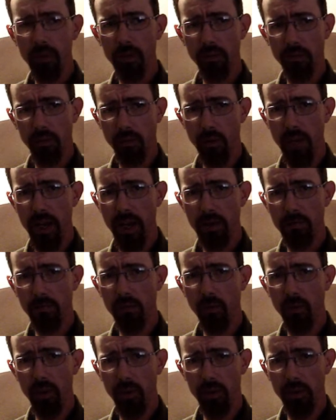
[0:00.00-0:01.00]
So go ahead and
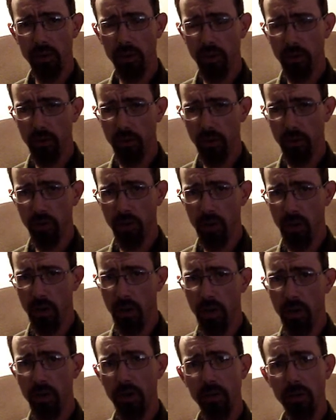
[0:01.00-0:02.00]
be willing to show the
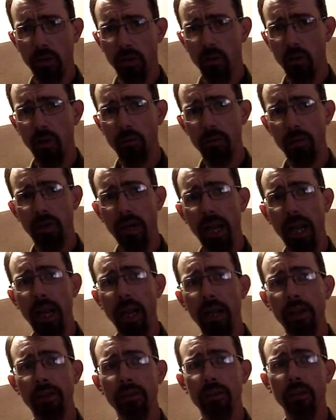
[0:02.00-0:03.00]
guard your equipment
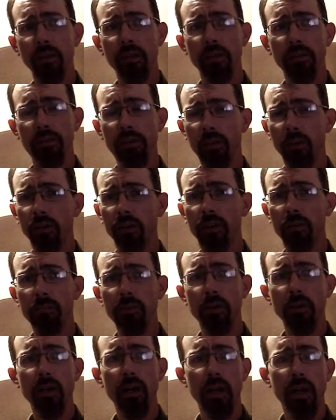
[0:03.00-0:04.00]
and the serial
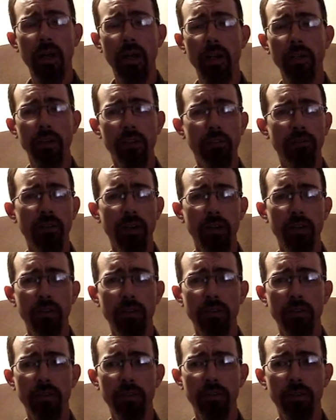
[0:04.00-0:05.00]
number, and just follow
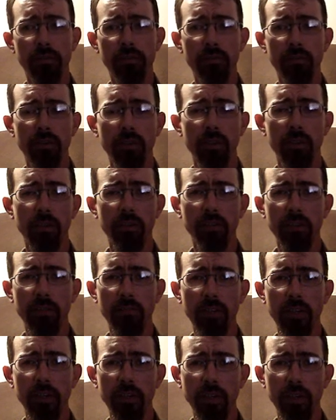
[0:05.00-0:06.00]
the
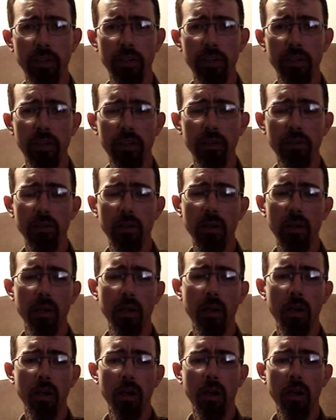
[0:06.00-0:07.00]
stuff they tell you to do.
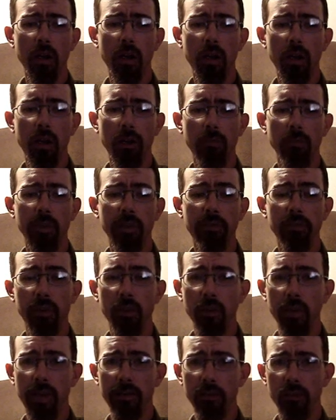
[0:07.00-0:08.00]
If you
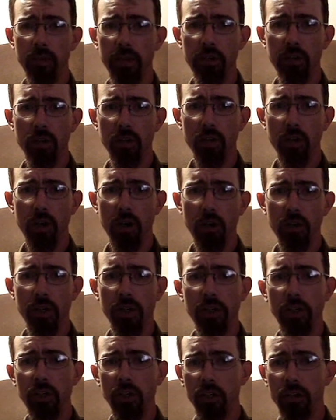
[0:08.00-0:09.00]
don't have a research card, you
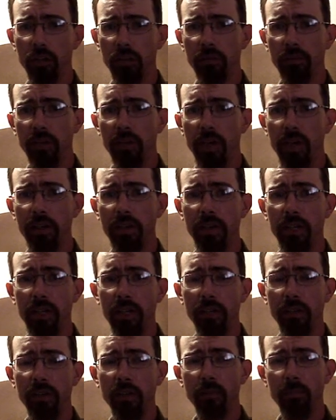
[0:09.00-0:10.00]
need to show them your
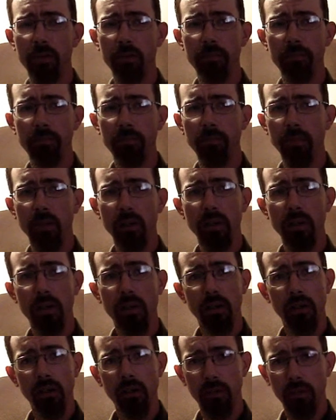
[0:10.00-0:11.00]
ID, and
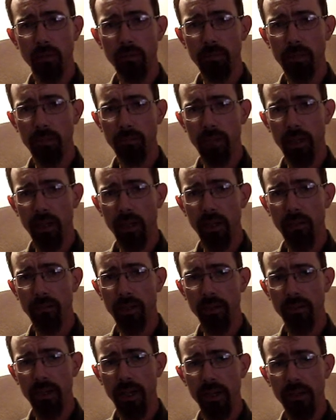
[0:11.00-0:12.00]
don't be picky
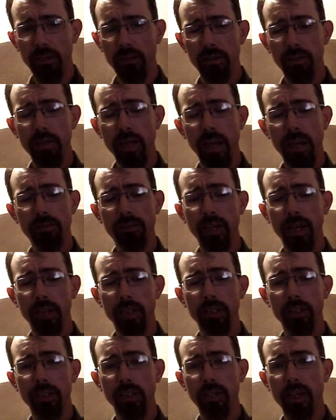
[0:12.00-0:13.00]
about that too. You have to
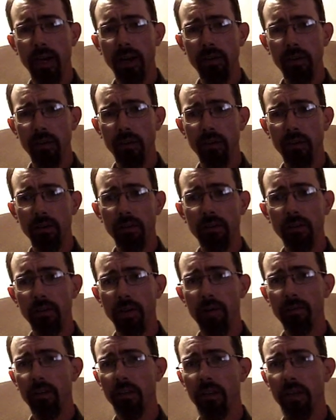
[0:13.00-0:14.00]
actually get out your
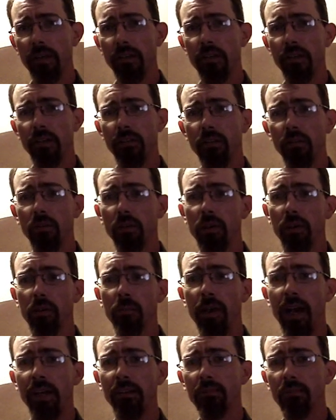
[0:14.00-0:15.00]
driver's license or your
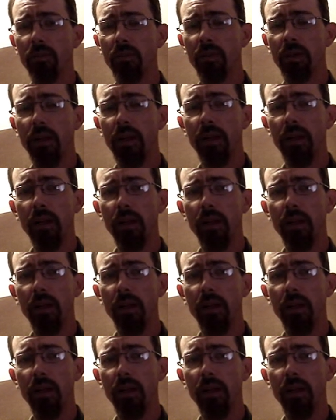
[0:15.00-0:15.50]
passport